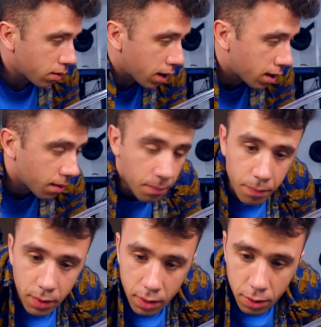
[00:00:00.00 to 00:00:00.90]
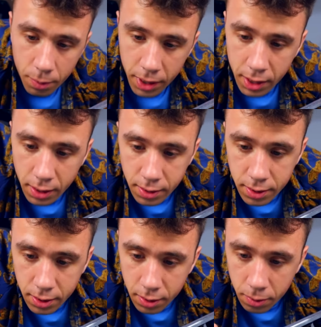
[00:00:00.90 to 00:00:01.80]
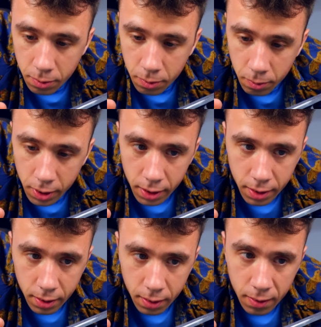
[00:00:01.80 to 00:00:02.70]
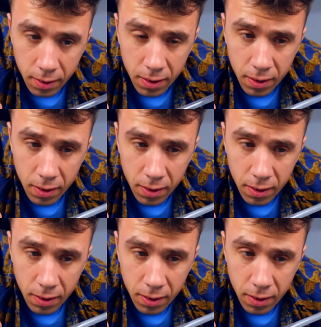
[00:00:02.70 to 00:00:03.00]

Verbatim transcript: Okay, three, two, one.